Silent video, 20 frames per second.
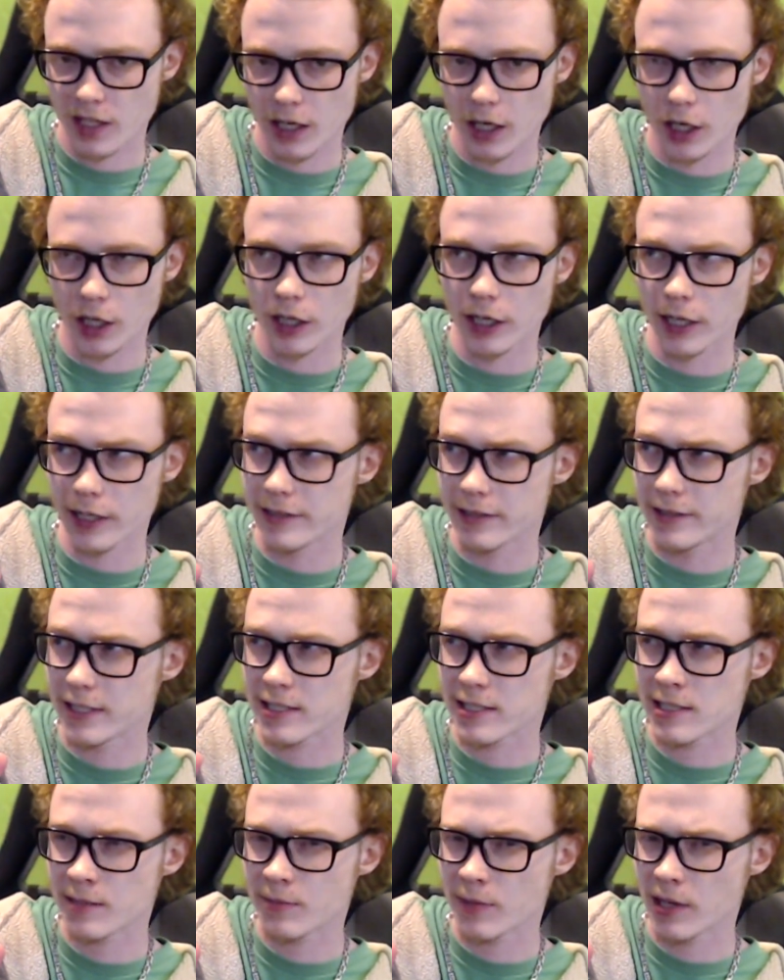Or
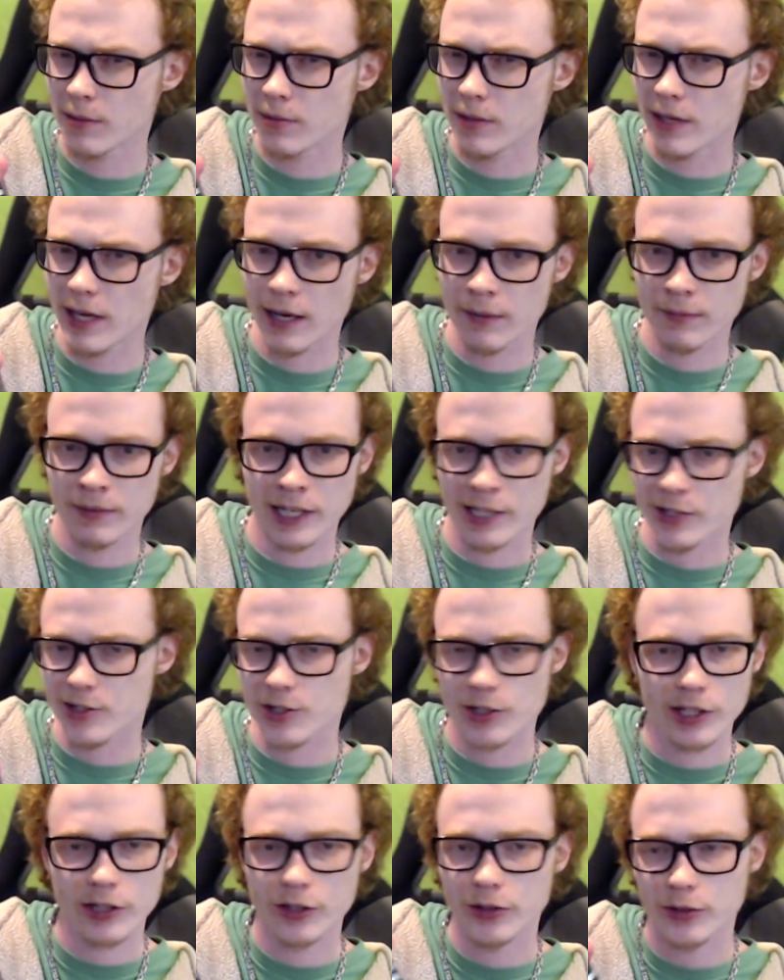Disney, maybe? I'm not
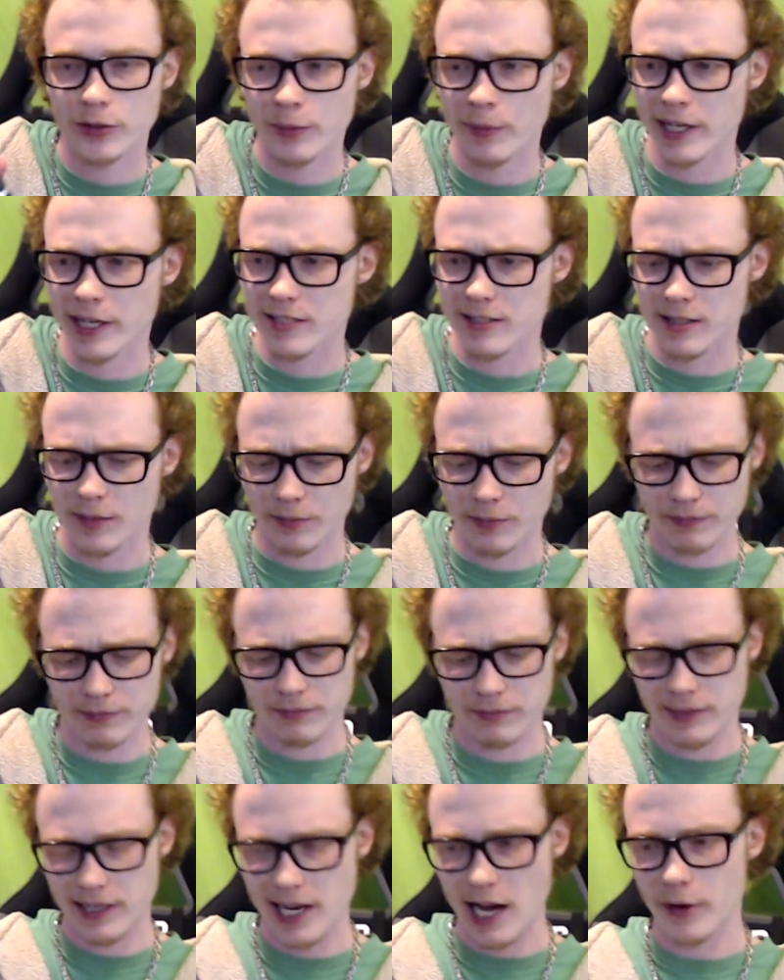sure who makes them
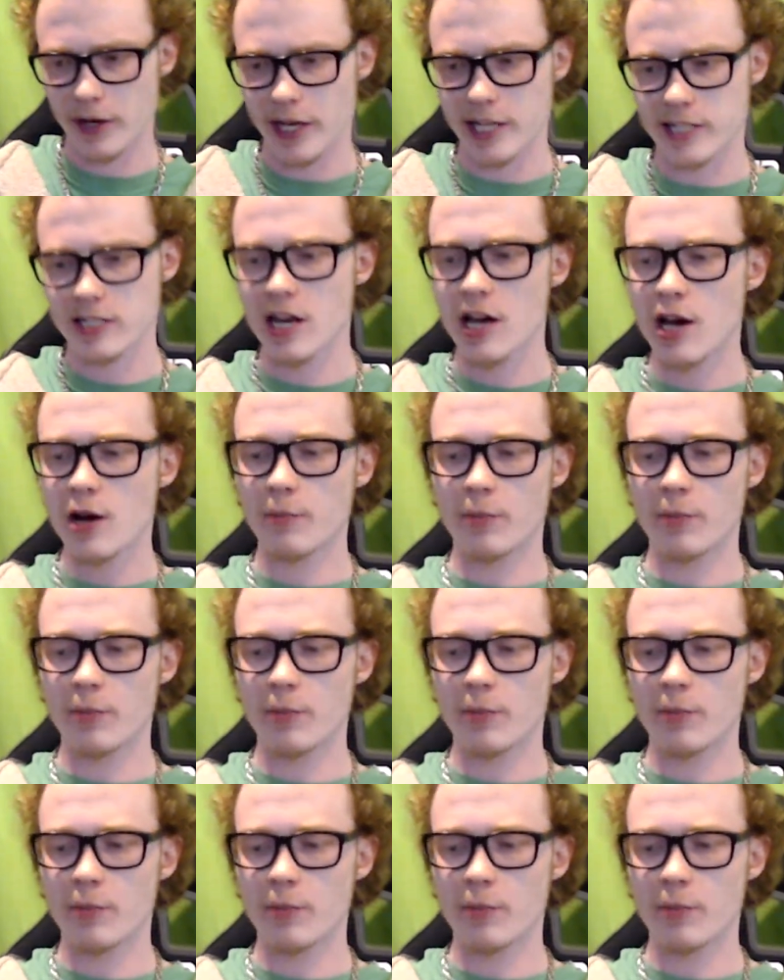nowadays.